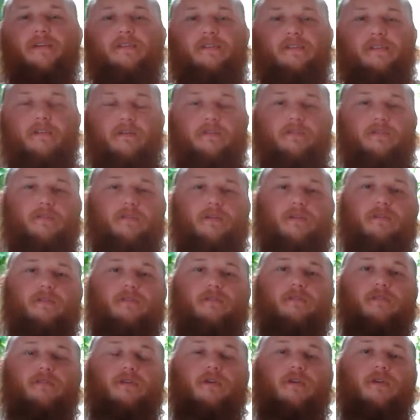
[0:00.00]
cell
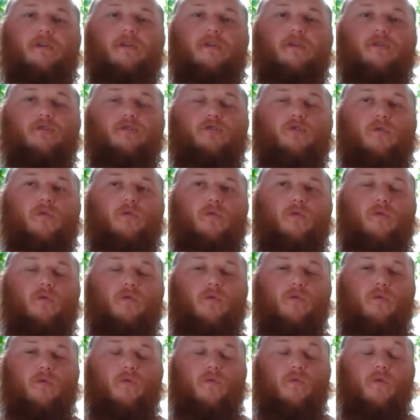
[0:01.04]
salts.
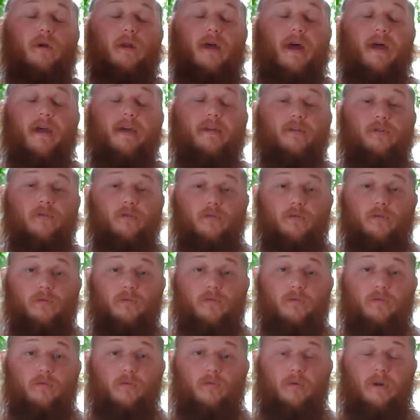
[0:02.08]
So what I
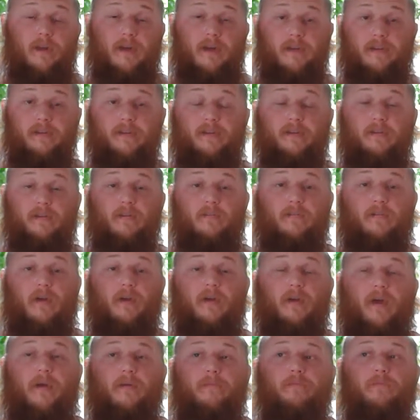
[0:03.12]
do, what I need,
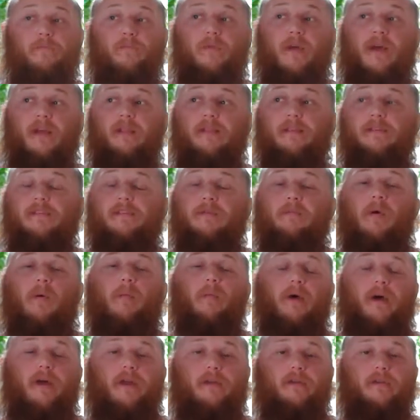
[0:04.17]
I listen to my
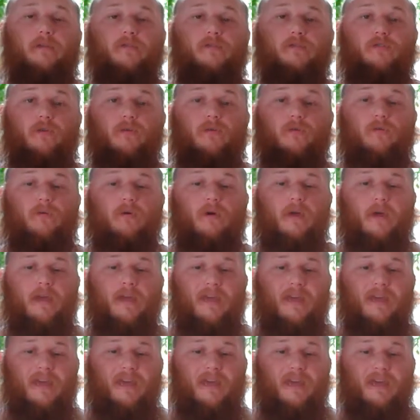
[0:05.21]
body. So
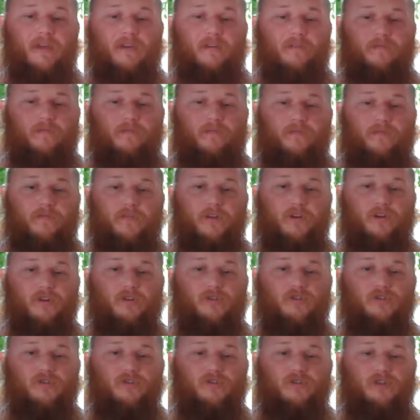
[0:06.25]
if
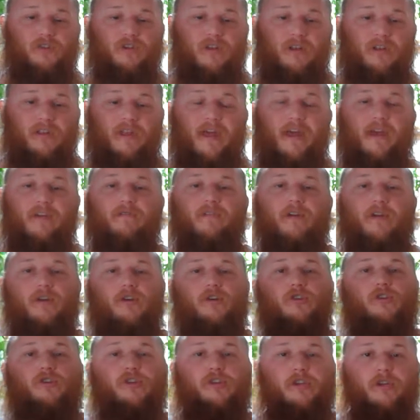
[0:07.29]
there's a lack of
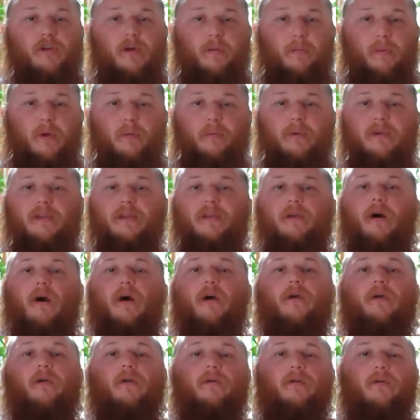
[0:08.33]
energy, I maybe need
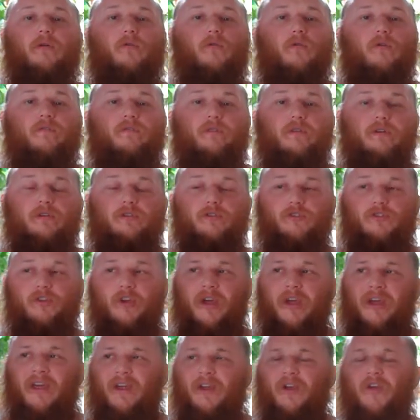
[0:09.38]
iron, or if there's
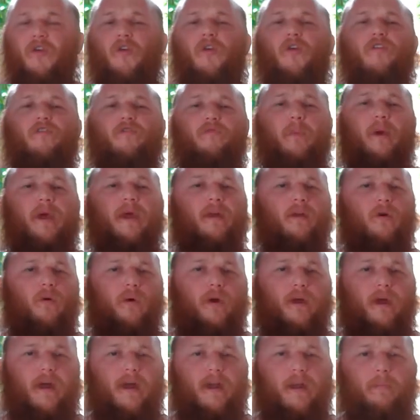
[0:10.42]
nerve pain
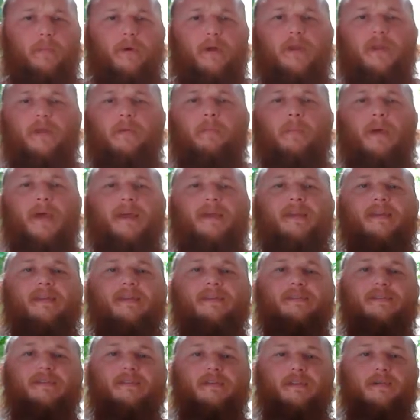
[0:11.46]
going on, I might need
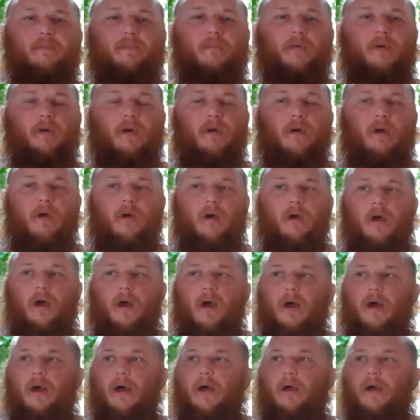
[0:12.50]
magnesium.
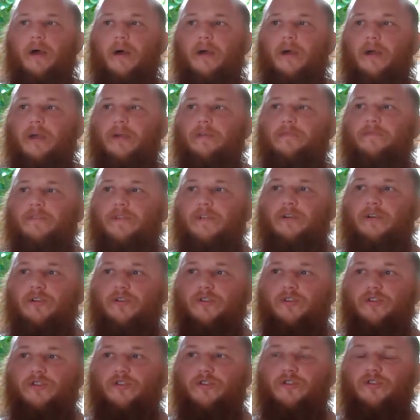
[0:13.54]
If
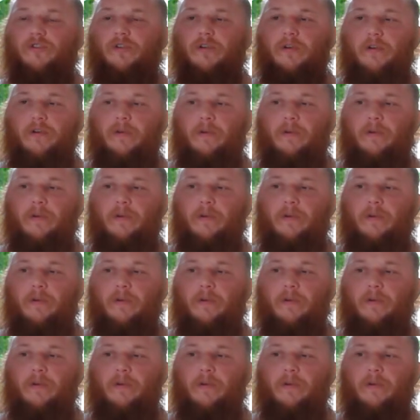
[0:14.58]
there's,